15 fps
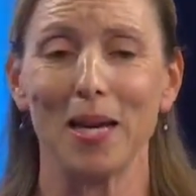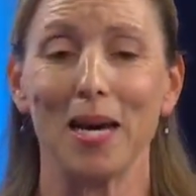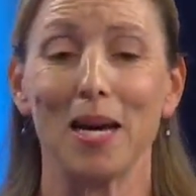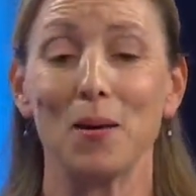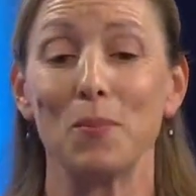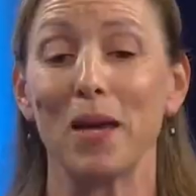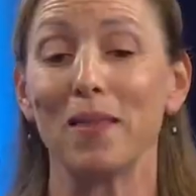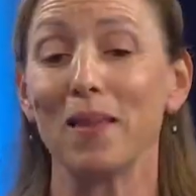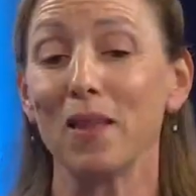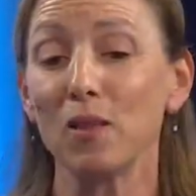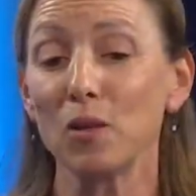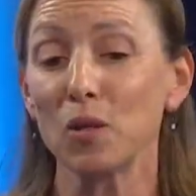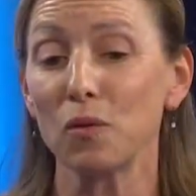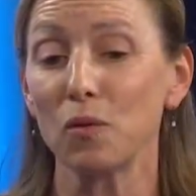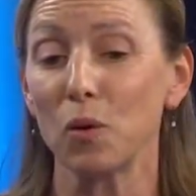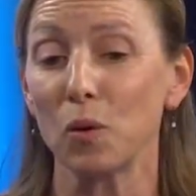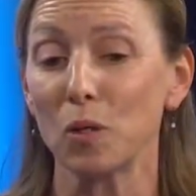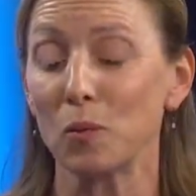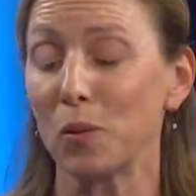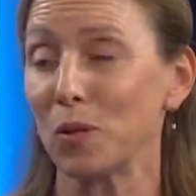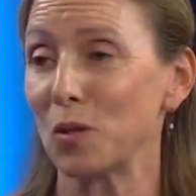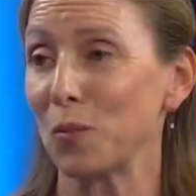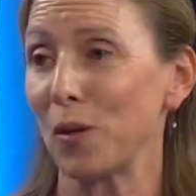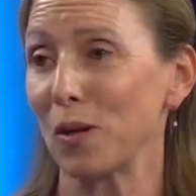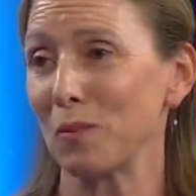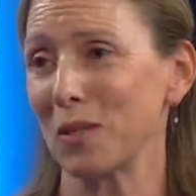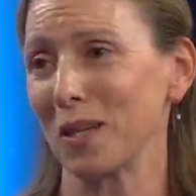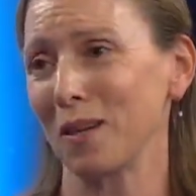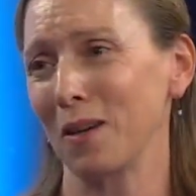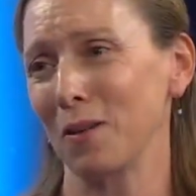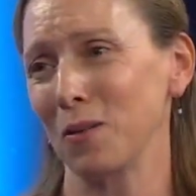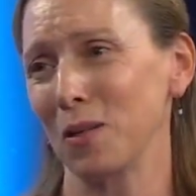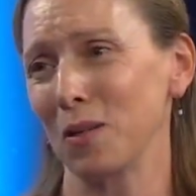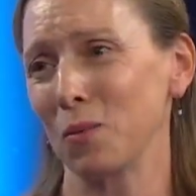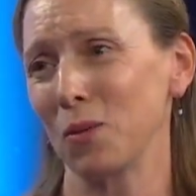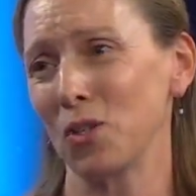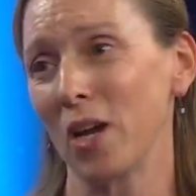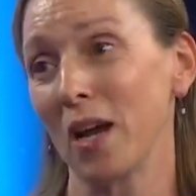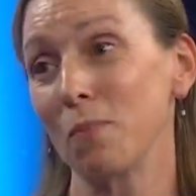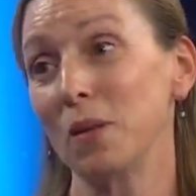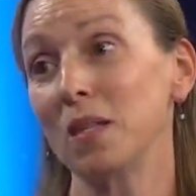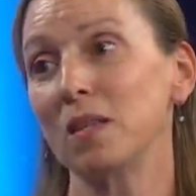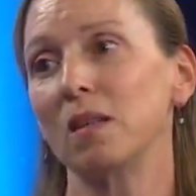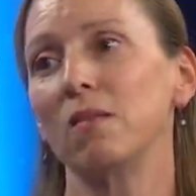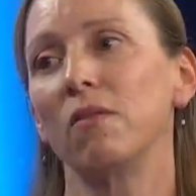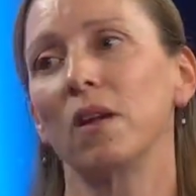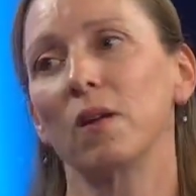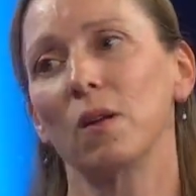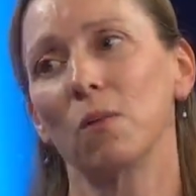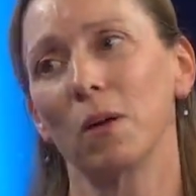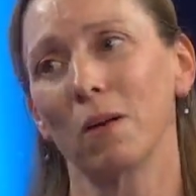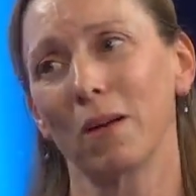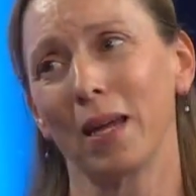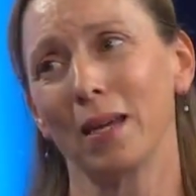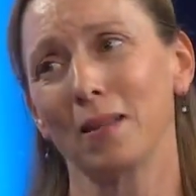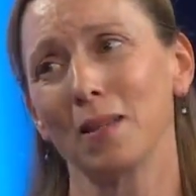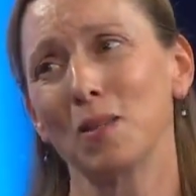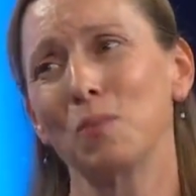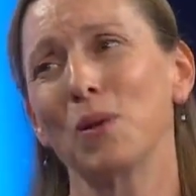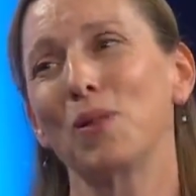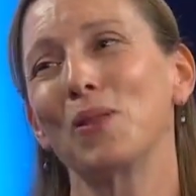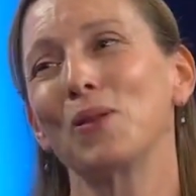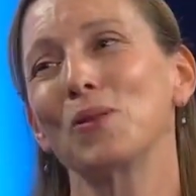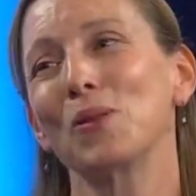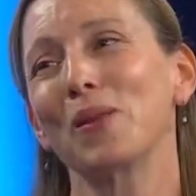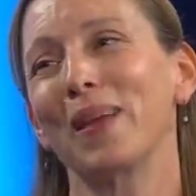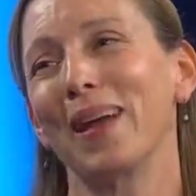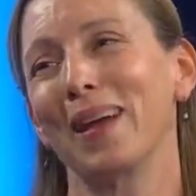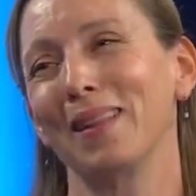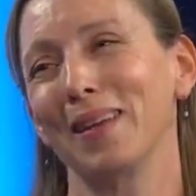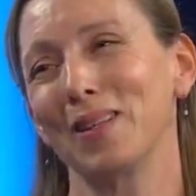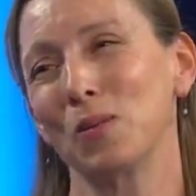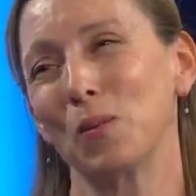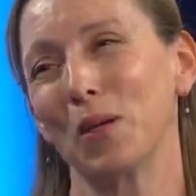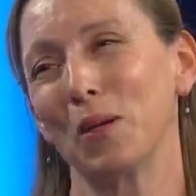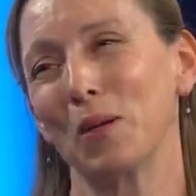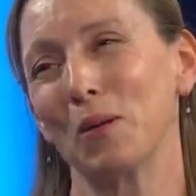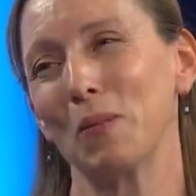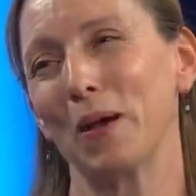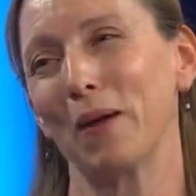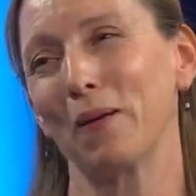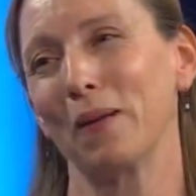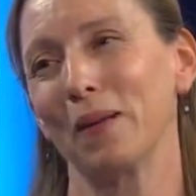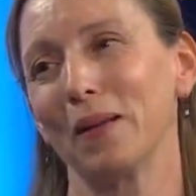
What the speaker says: And then there's, of course, postpartum psychosis, which happens in very rare cases, but those are the headlines we hear about.